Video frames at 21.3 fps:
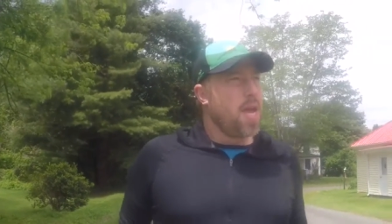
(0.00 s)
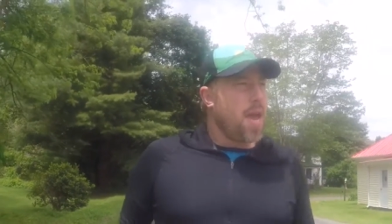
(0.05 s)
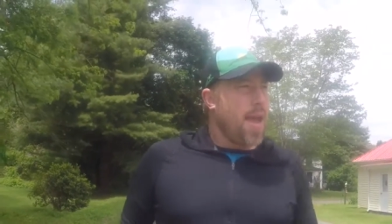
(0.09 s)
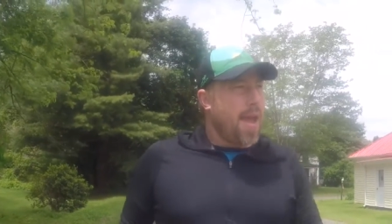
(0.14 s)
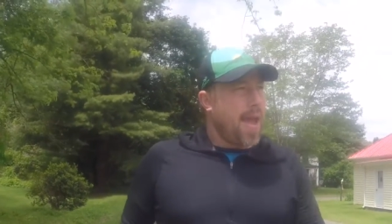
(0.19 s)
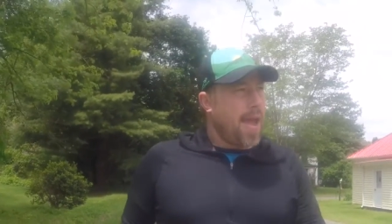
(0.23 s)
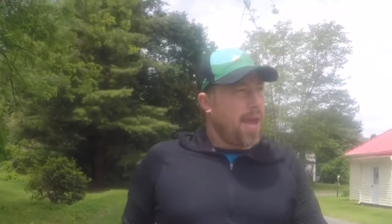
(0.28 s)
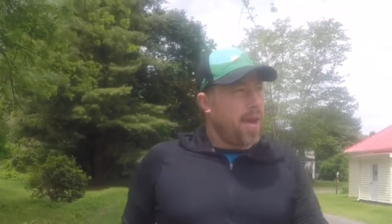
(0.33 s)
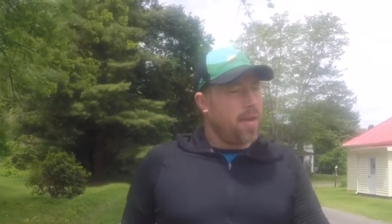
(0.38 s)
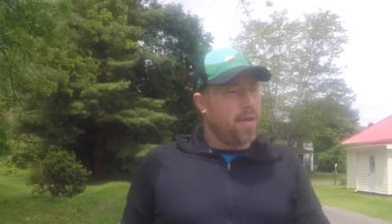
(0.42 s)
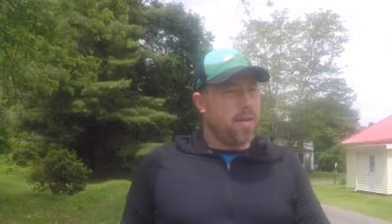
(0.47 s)

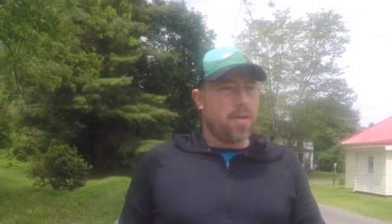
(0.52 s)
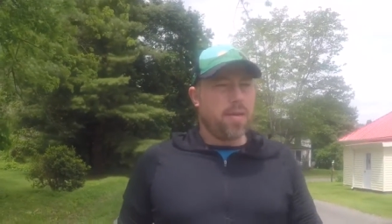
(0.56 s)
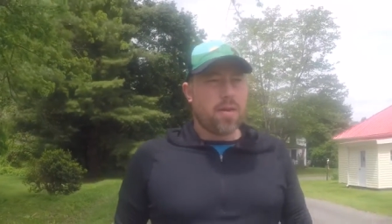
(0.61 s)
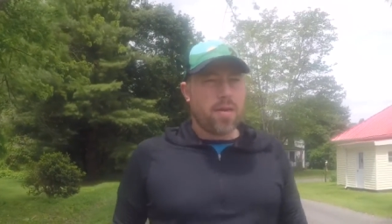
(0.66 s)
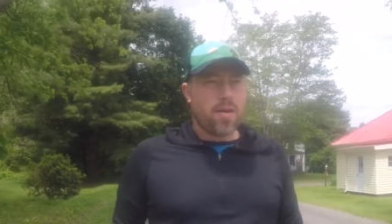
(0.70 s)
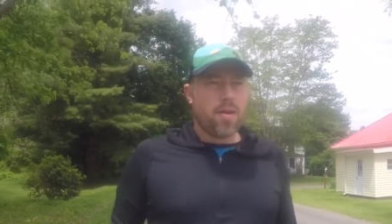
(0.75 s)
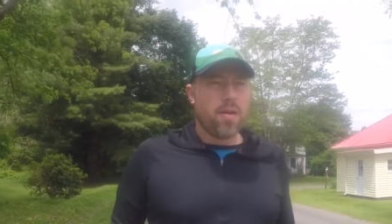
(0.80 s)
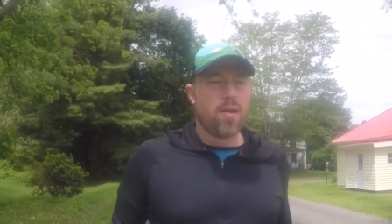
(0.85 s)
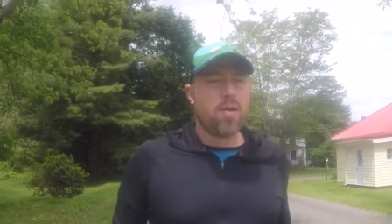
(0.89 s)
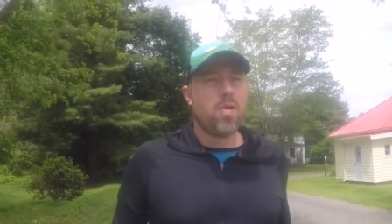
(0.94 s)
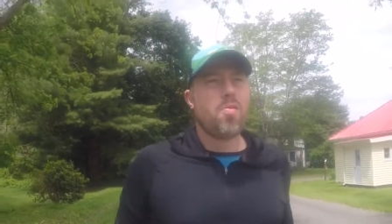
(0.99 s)
and
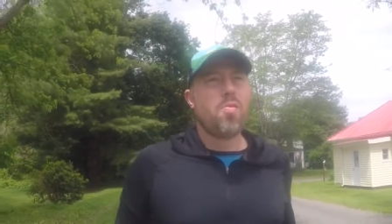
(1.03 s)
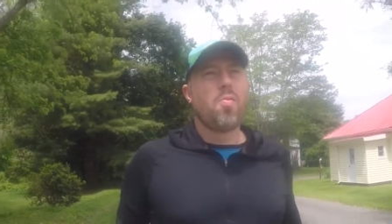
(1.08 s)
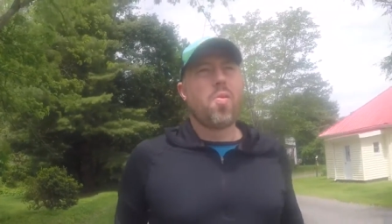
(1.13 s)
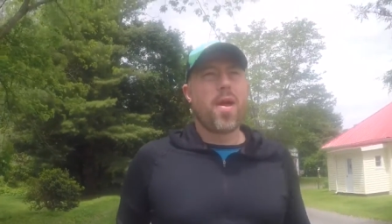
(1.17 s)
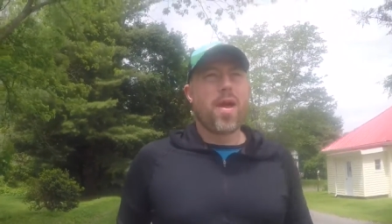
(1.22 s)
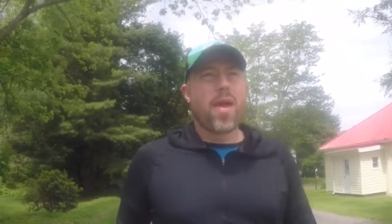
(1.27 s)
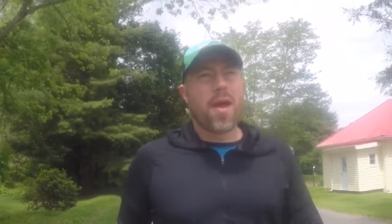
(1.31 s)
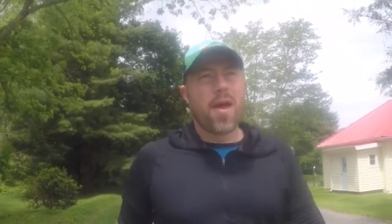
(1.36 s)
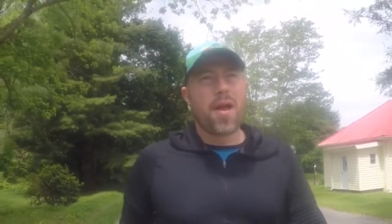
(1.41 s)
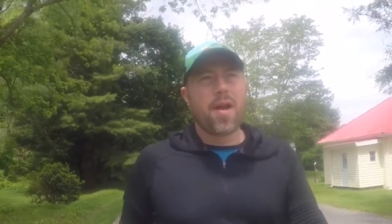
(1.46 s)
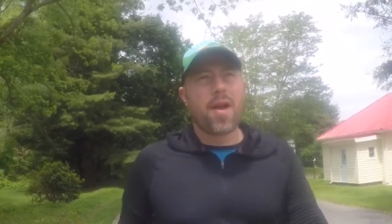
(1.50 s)

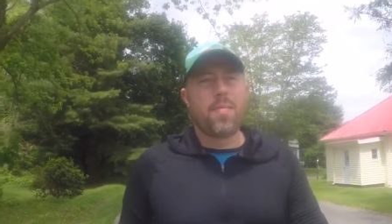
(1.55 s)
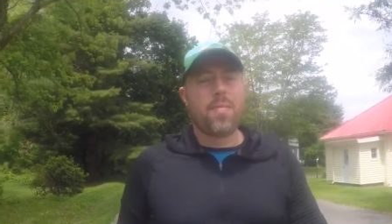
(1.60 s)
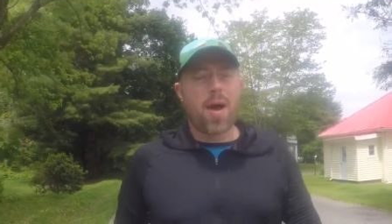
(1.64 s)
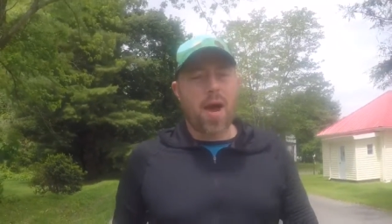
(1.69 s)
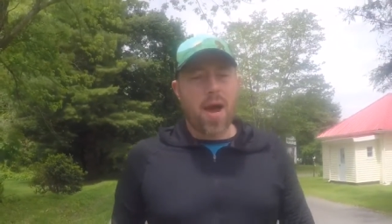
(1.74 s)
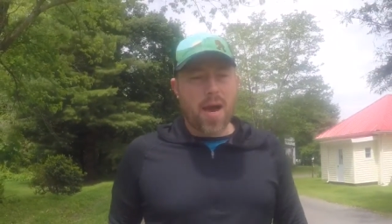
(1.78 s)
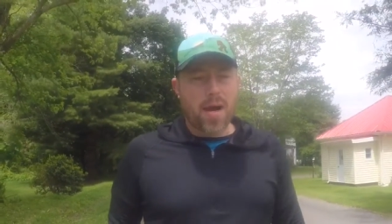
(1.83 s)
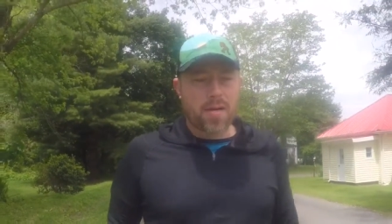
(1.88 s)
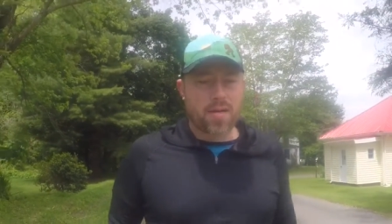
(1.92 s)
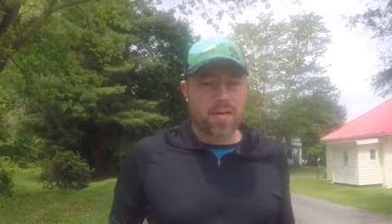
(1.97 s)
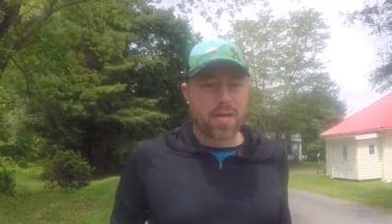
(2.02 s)
when I'm
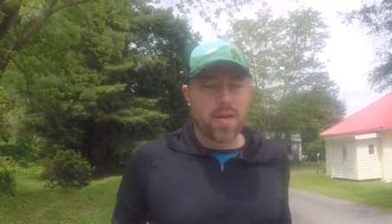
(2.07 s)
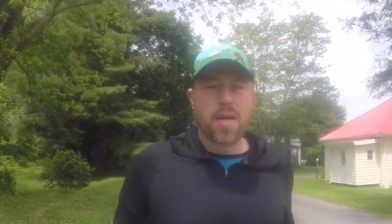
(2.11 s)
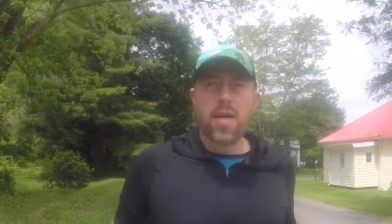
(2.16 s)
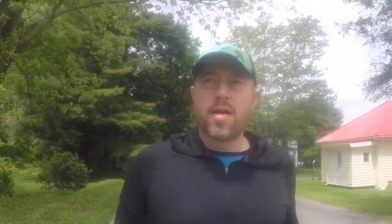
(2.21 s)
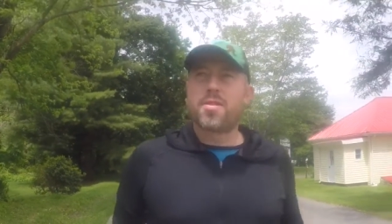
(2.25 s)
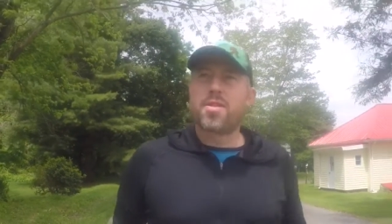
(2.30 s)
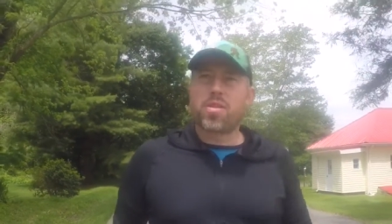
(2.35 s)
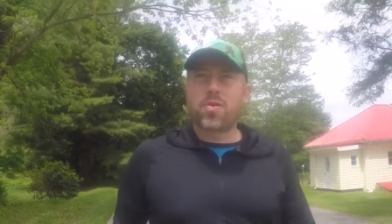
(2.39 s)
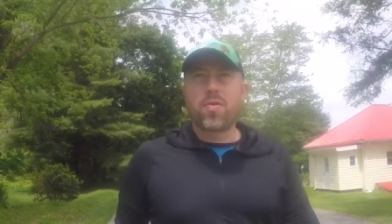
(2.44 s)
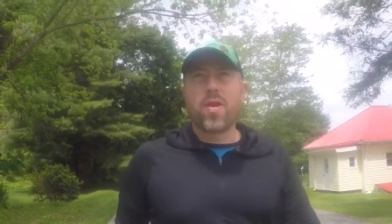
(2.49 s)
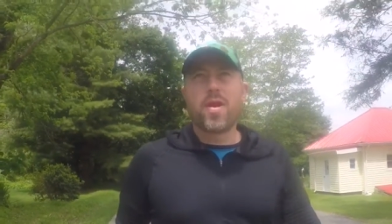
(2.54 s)
not,
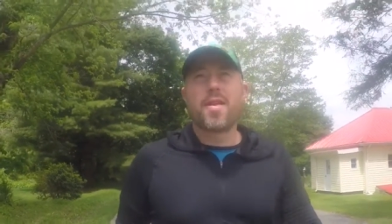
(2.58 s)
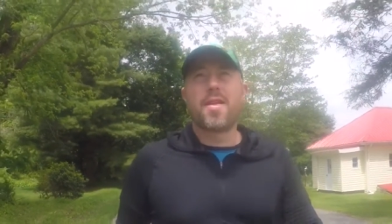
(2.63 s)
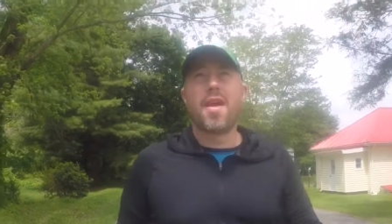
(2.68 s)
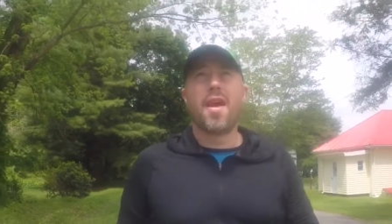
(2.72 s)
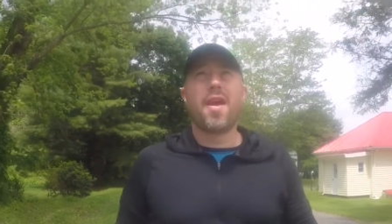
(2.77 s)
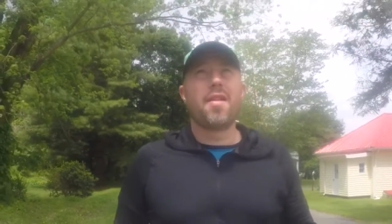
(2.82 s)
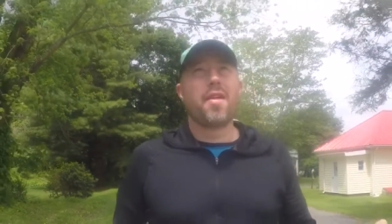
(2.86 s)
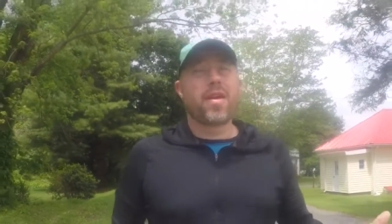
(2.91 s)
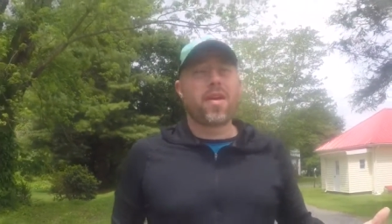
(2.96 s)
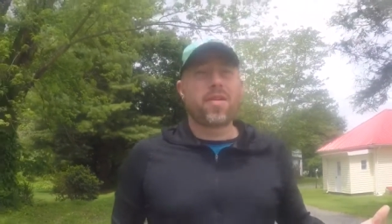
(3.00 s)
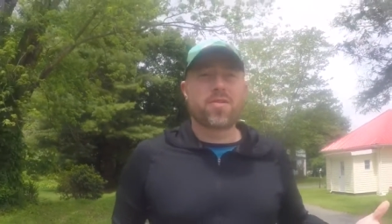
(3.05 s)
it's a great
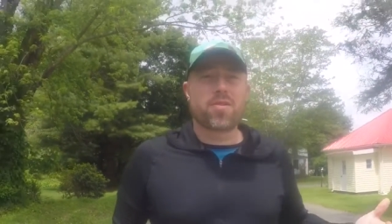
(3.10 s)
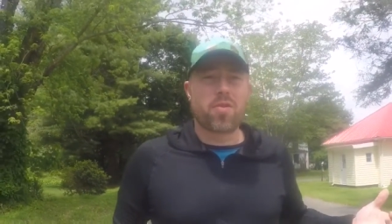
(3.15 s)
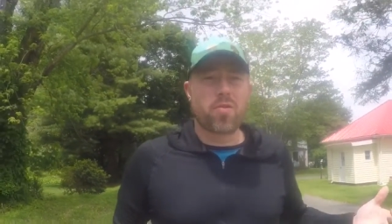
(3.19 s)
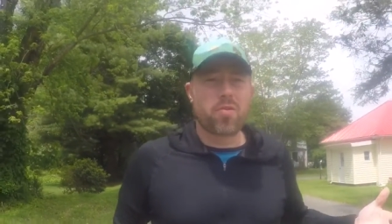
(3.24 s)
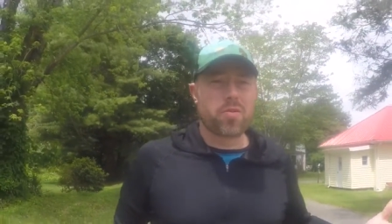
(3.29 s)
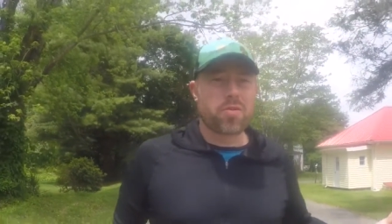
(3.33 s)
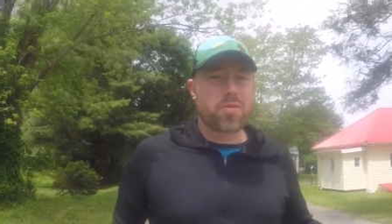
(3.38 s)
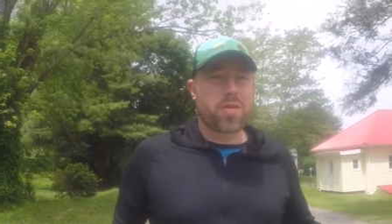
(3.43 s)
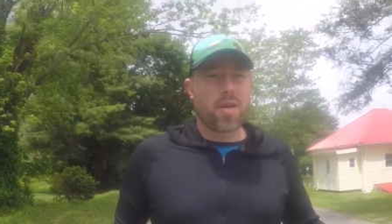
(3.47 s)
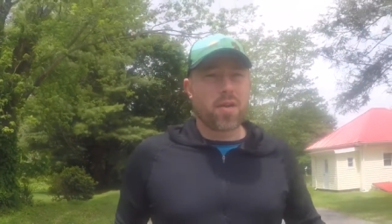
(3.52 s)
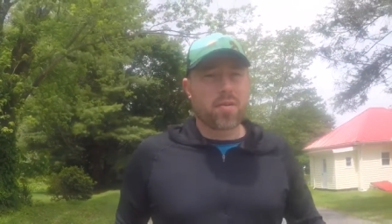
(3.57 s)
day, like it's a
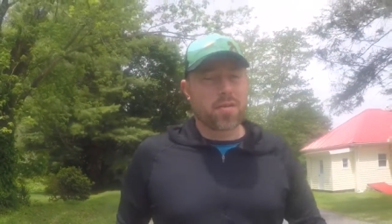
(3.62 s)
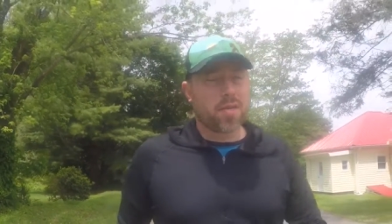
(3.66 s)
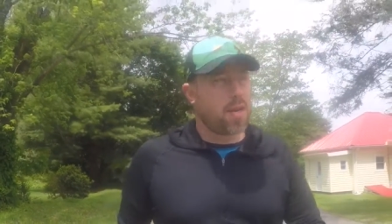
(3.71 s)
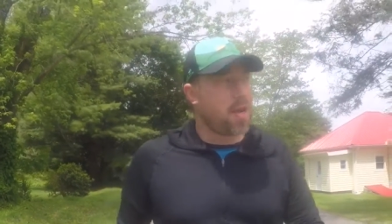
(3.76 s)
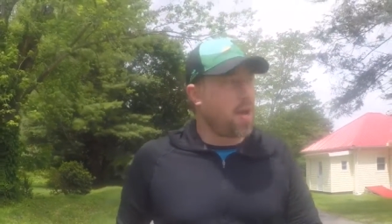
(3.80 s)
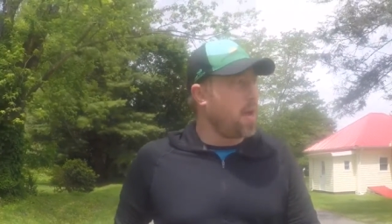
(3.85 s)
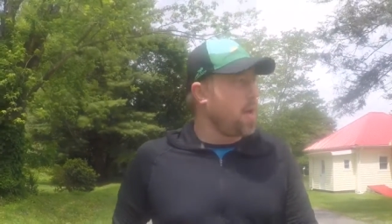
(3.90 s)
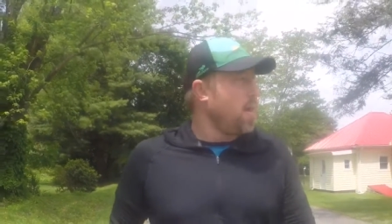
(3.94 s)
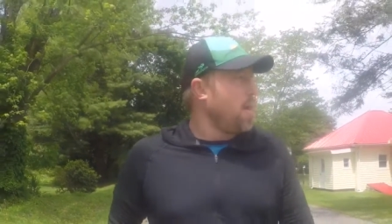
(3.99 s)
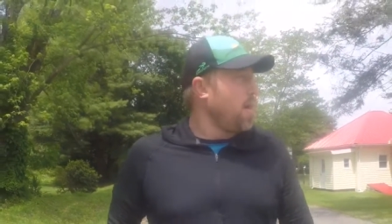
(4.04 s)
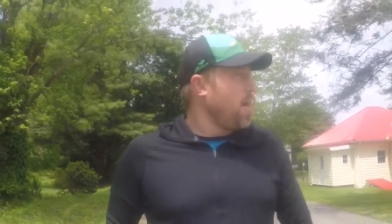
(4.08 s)
gorgeous day out today,